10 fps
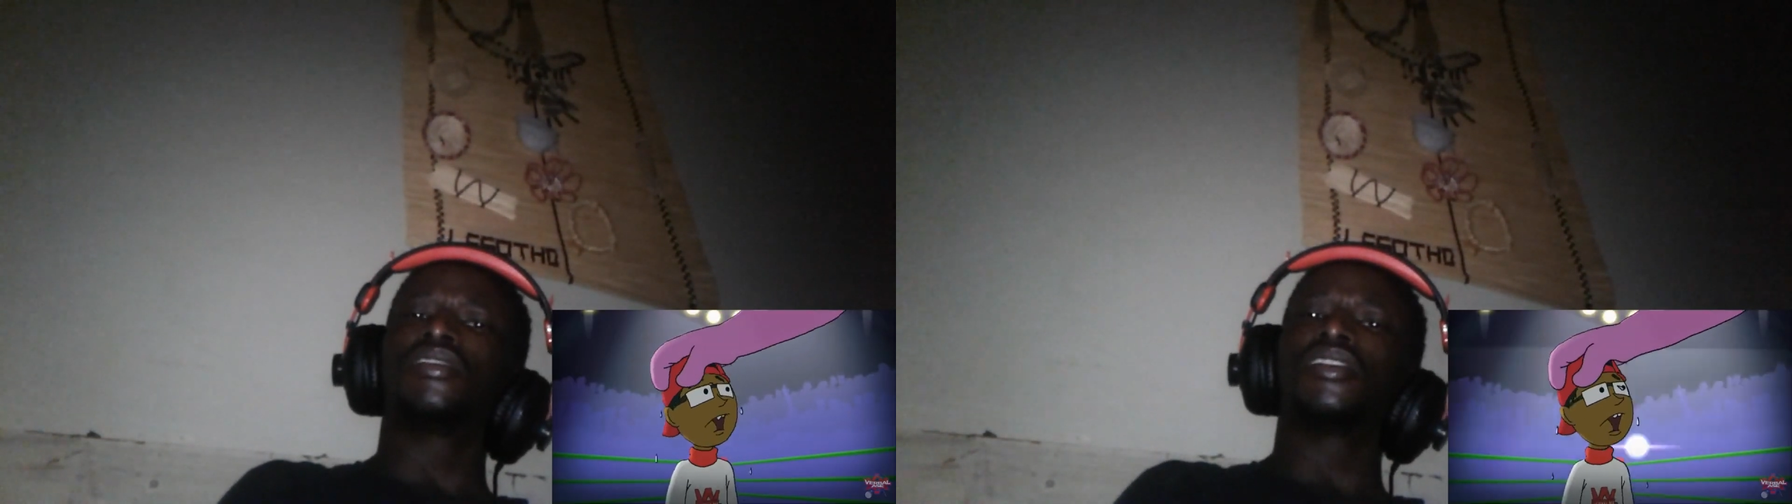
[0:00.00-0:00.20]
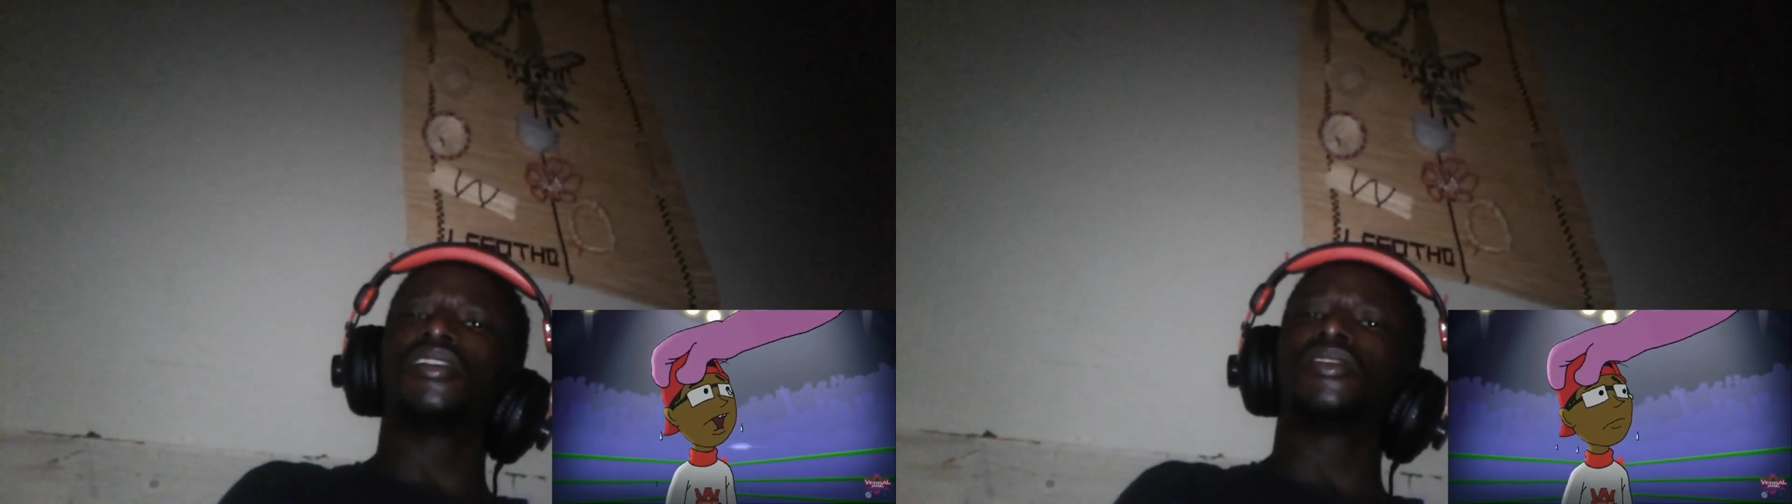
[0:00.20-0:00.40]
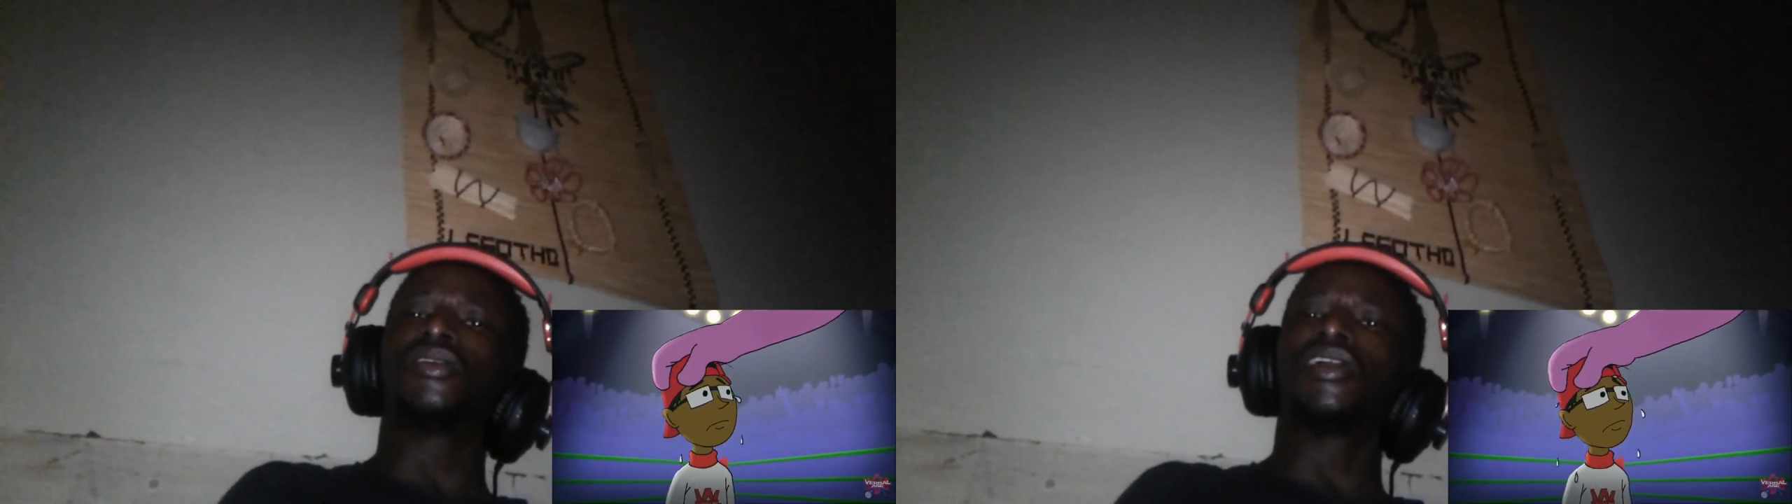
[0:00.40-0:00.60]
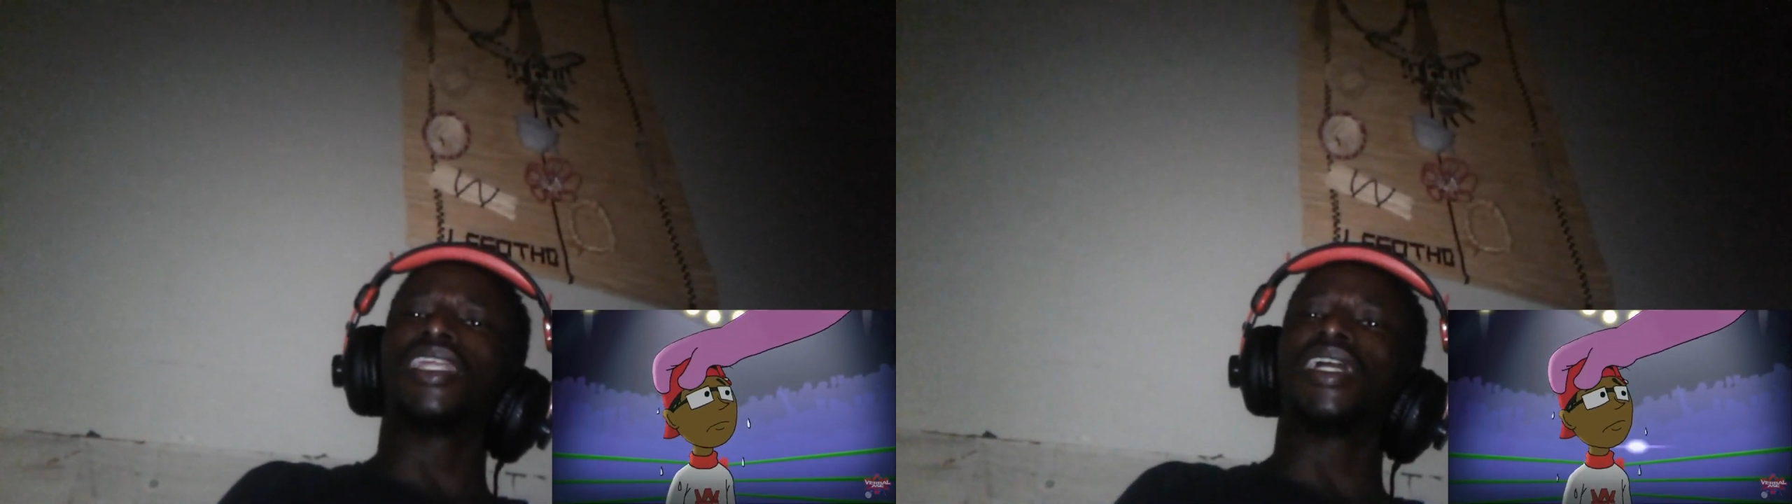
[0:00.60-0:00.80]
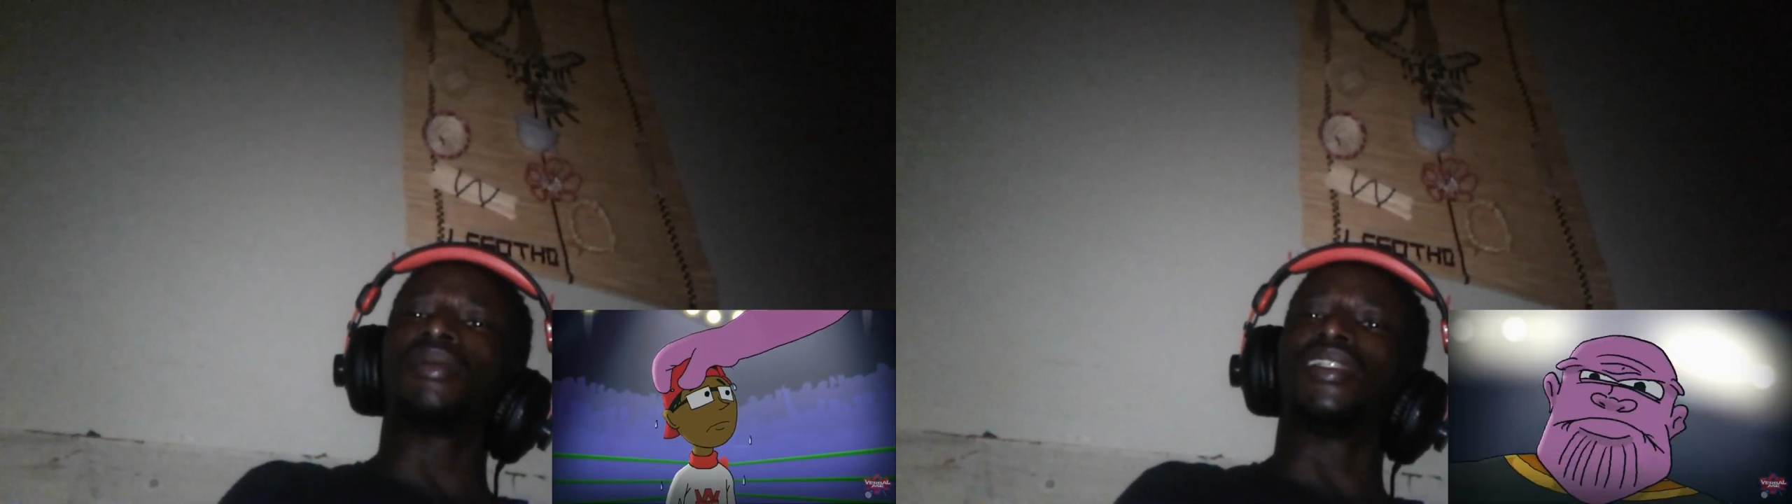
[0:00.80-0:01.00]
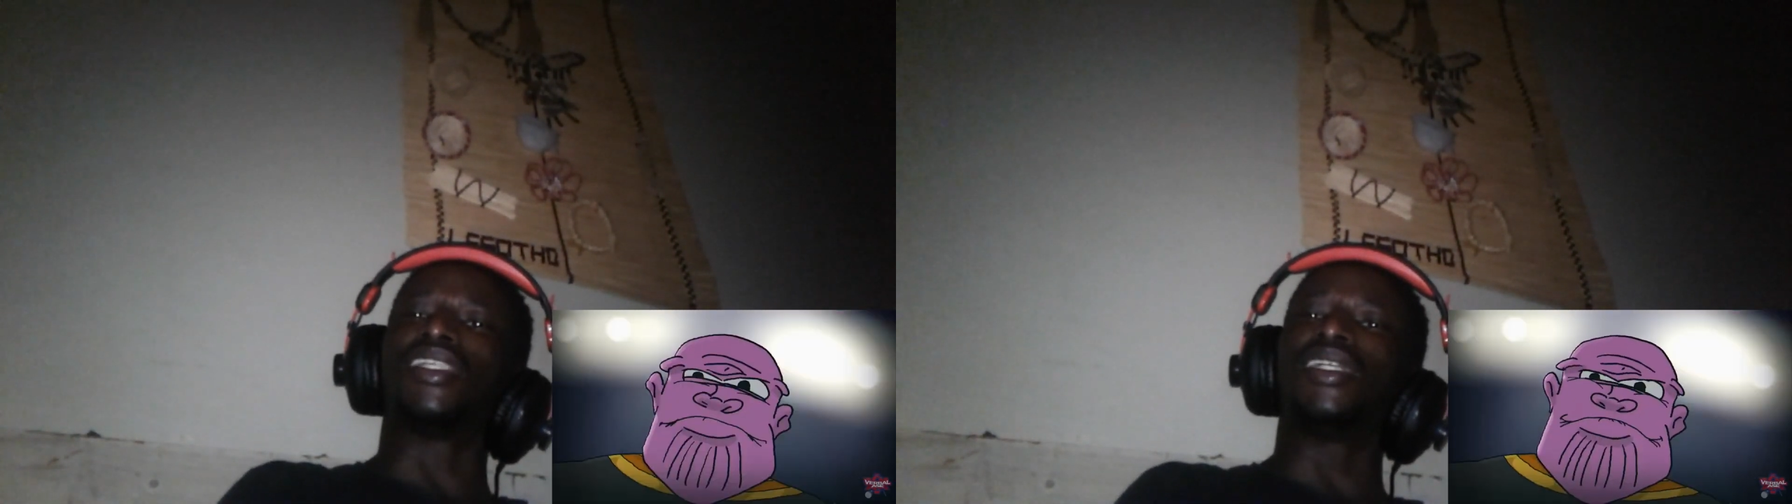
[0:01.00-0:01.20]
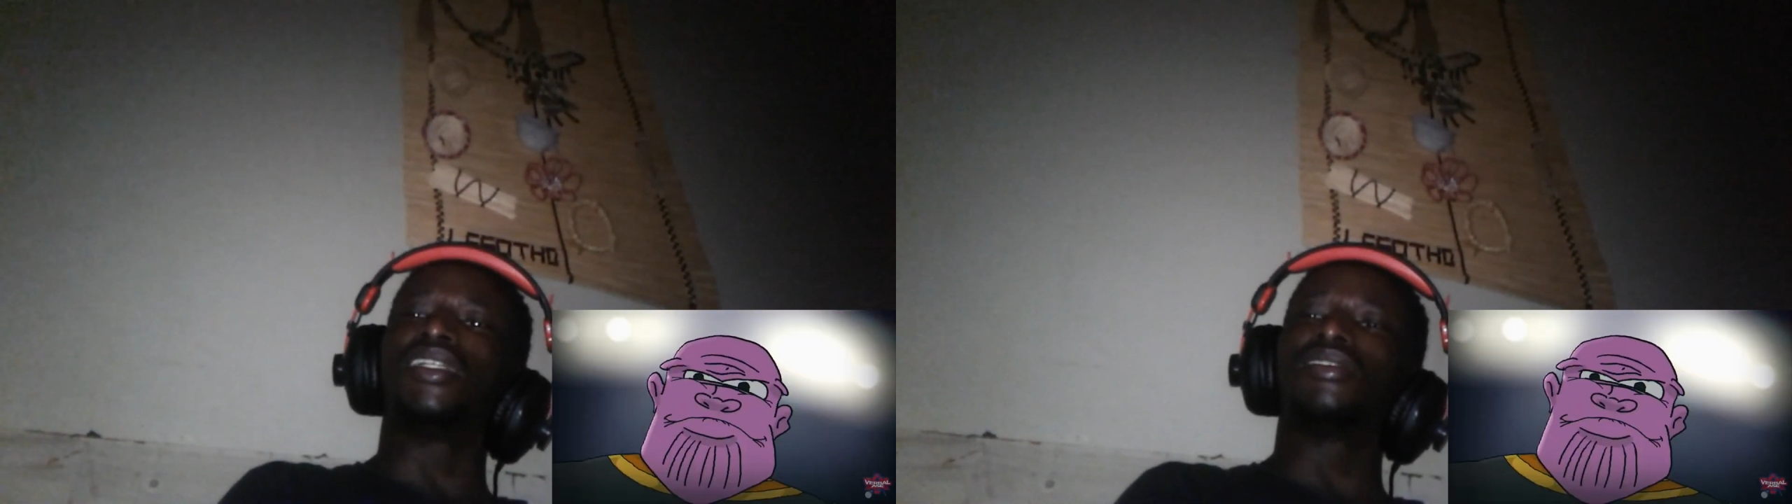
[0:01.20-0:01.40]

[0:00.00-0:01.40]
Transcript: yeah. talking like